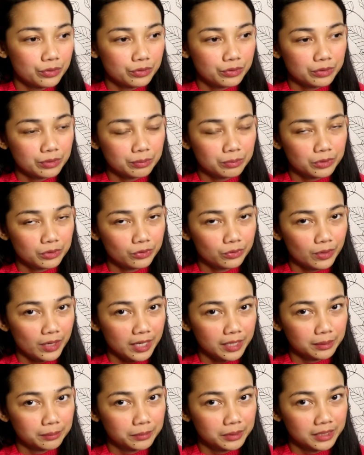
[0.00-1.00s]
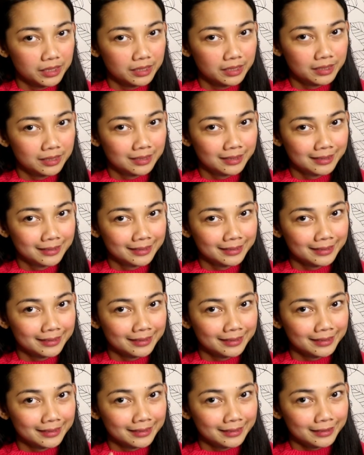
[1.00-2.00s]
subscribed
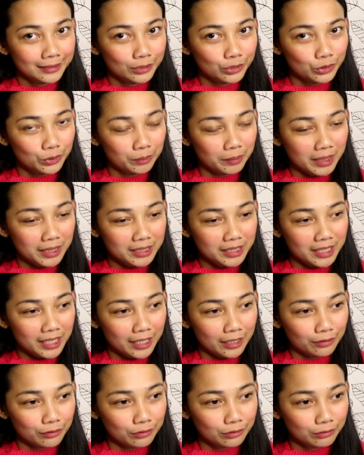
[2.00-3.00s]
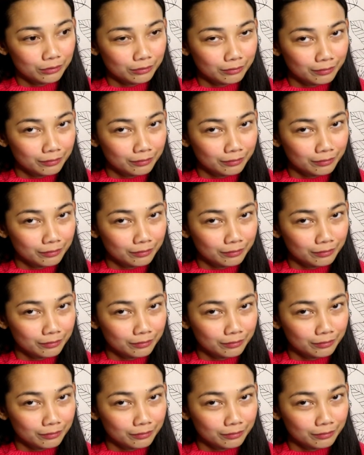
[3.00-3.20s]
to my channel.